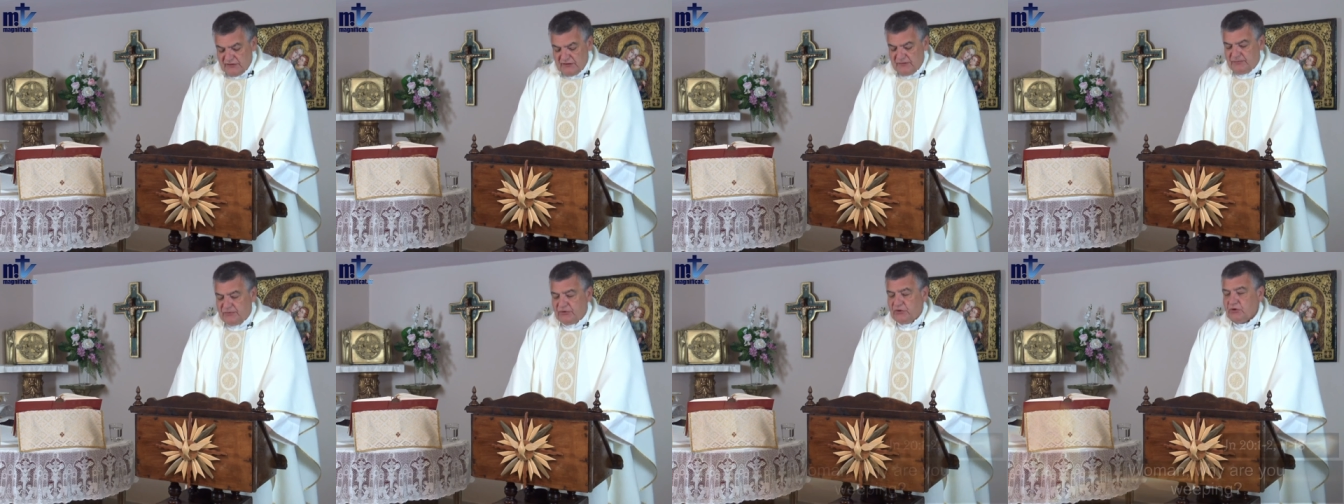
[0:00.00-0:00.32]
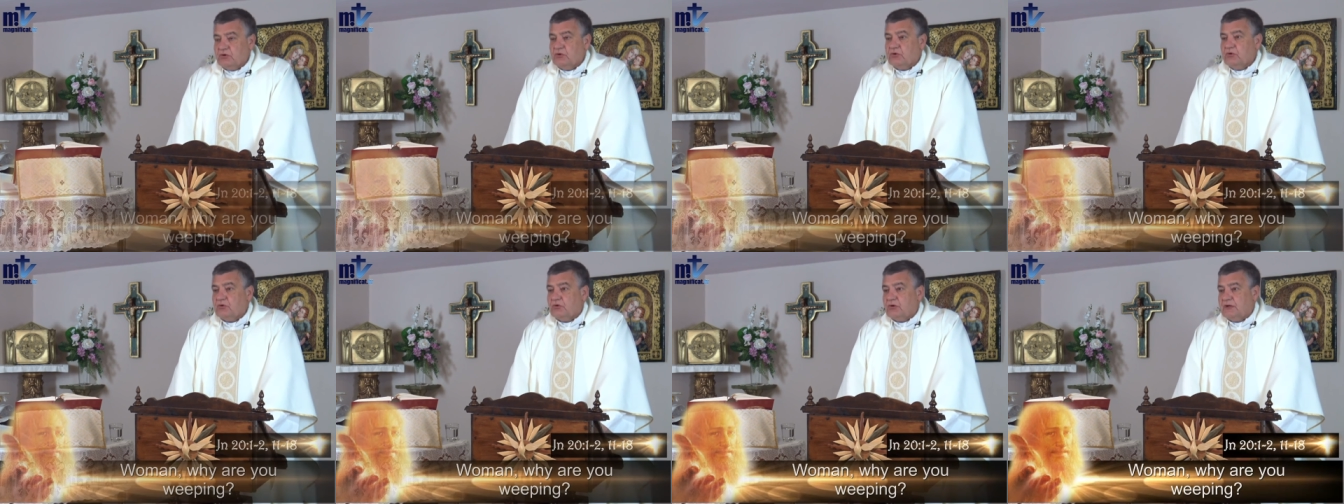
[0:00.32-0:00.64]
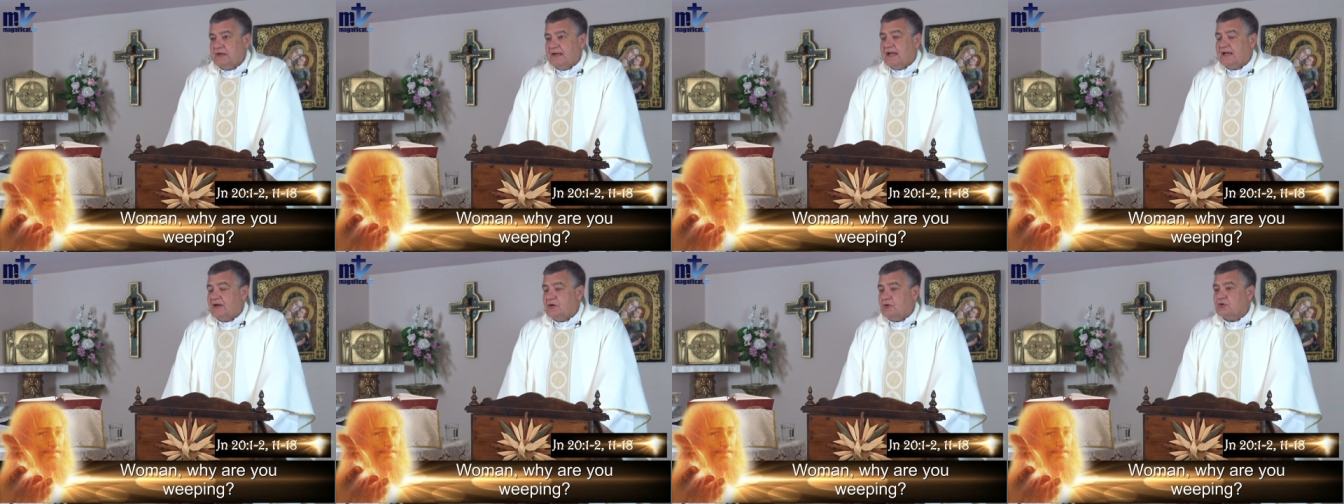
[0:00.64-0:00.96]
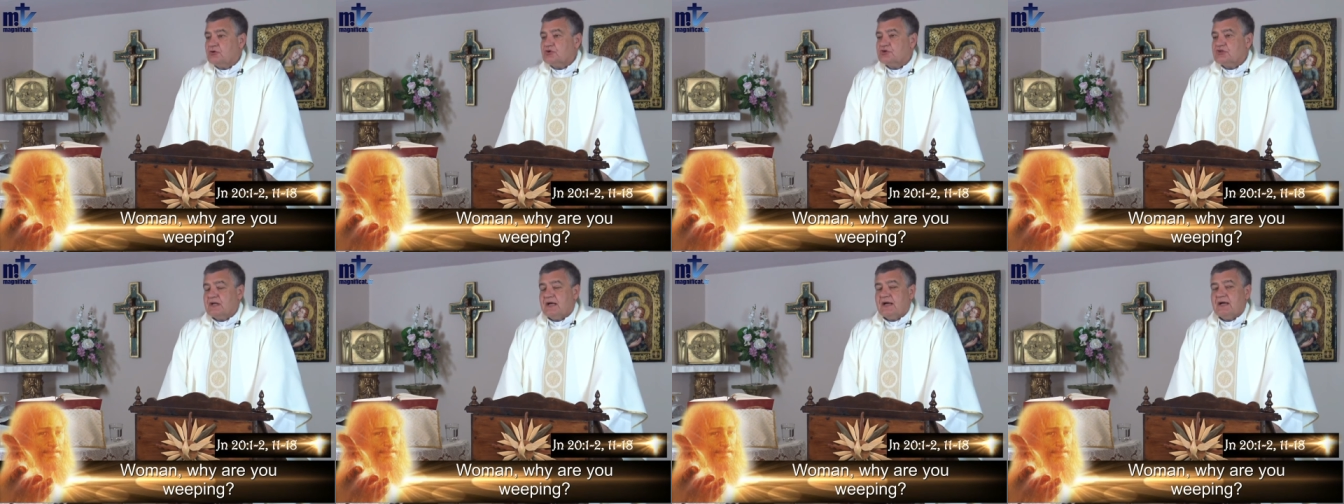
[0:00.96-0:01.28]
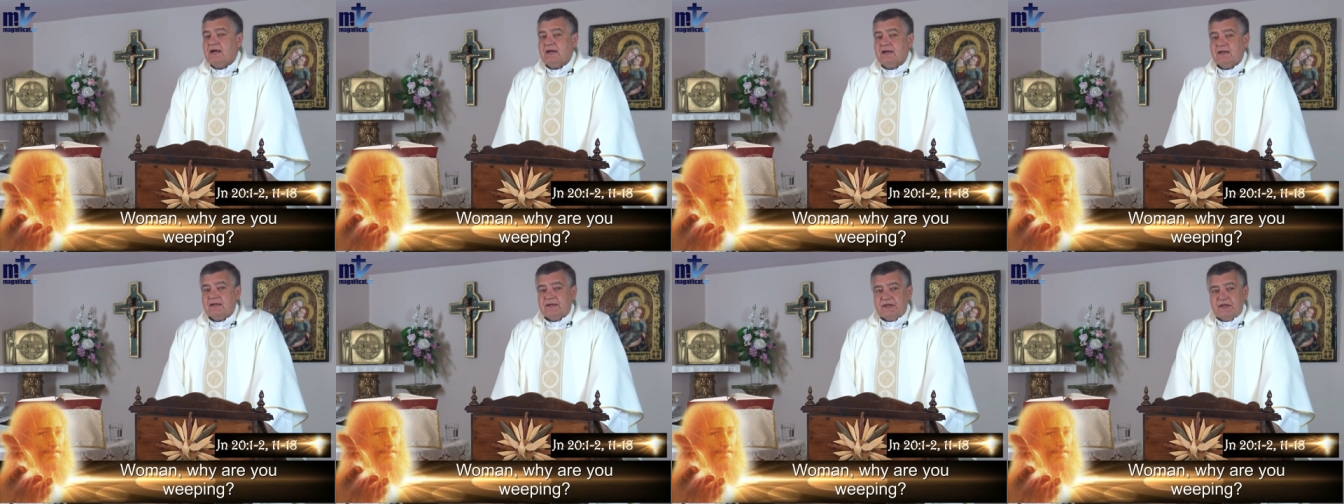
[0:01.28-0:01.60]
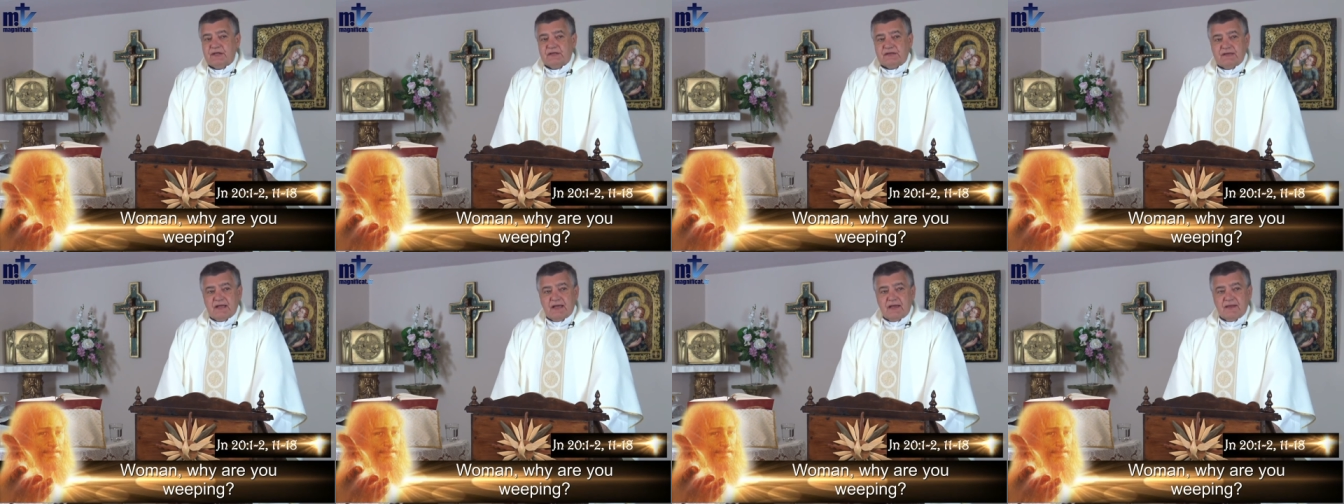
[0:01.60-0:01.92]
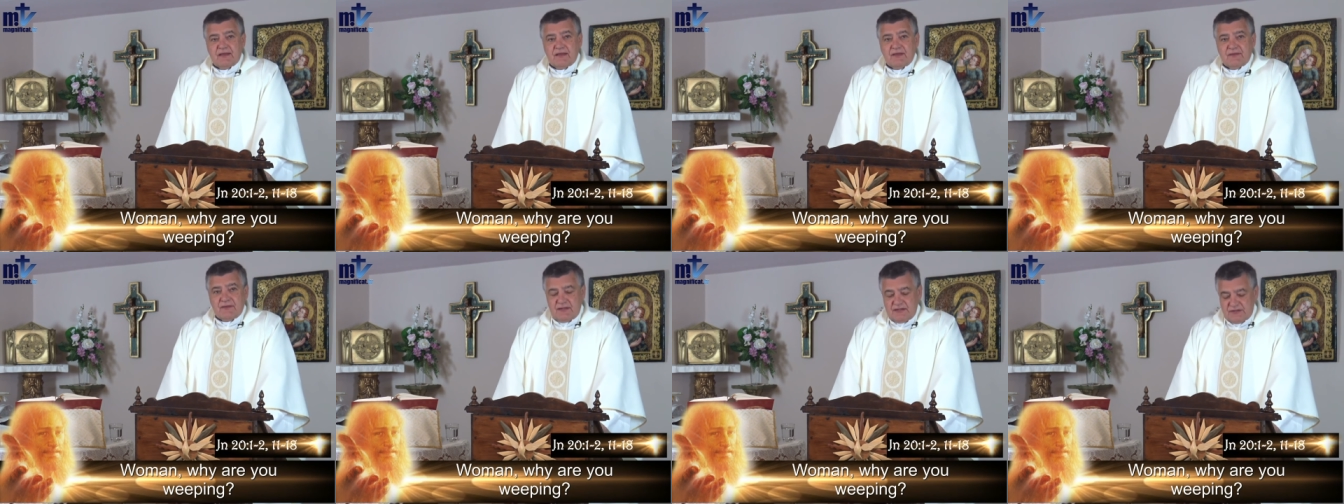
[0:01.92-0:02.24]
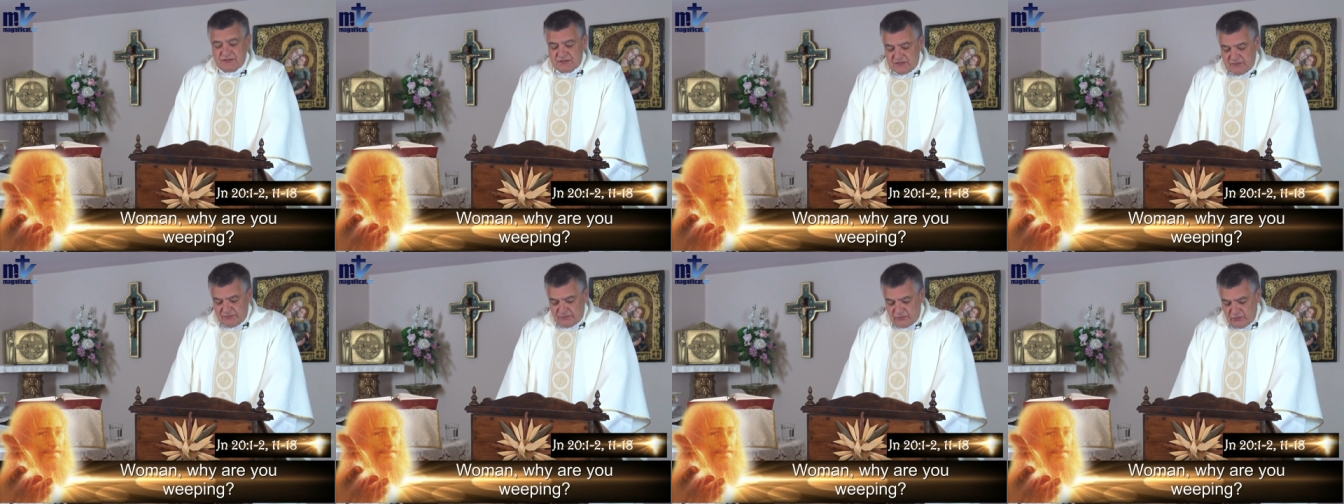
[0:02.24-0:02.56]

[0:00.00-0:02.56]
and saw the stone removed from the tomb.